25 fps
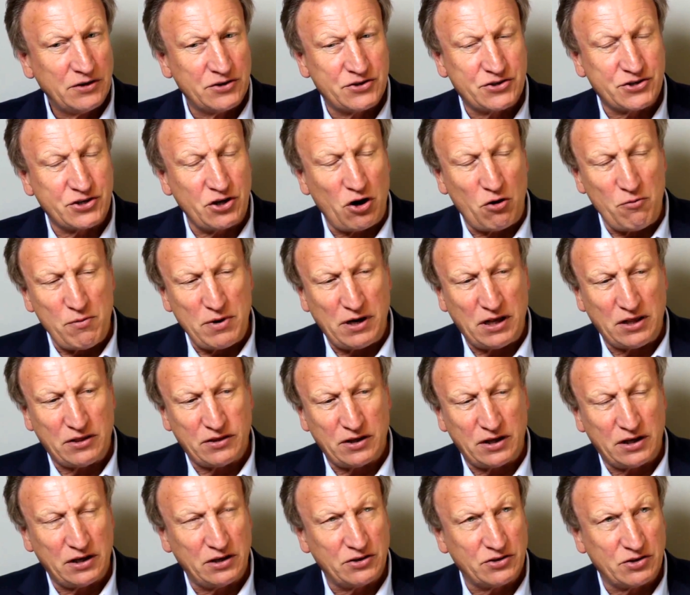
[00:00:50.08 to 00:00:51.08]
There's so many
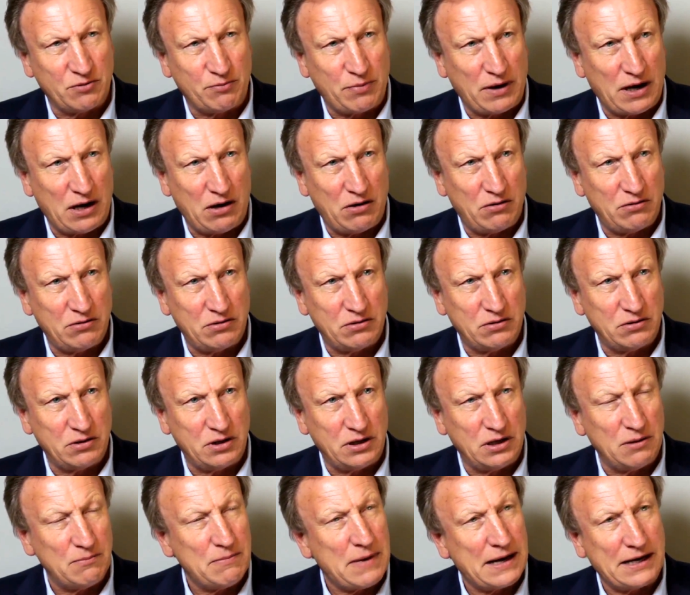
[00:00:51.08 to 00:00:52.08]
things about
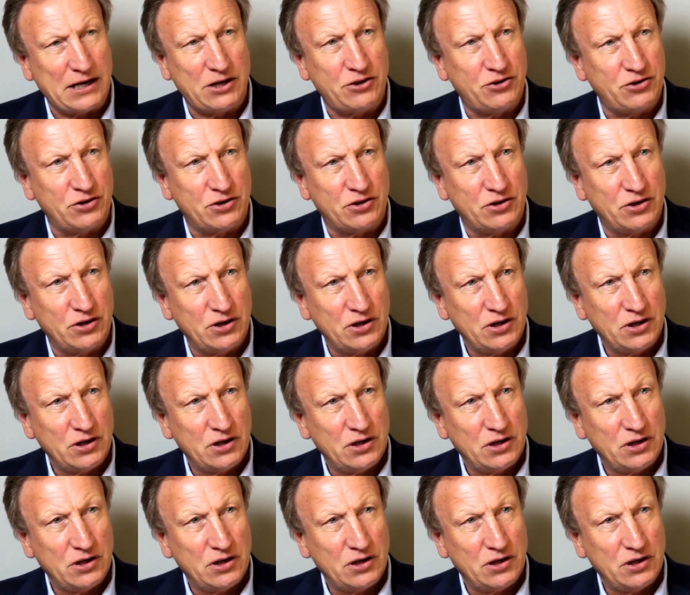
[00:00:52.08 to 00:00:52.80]
in a manager,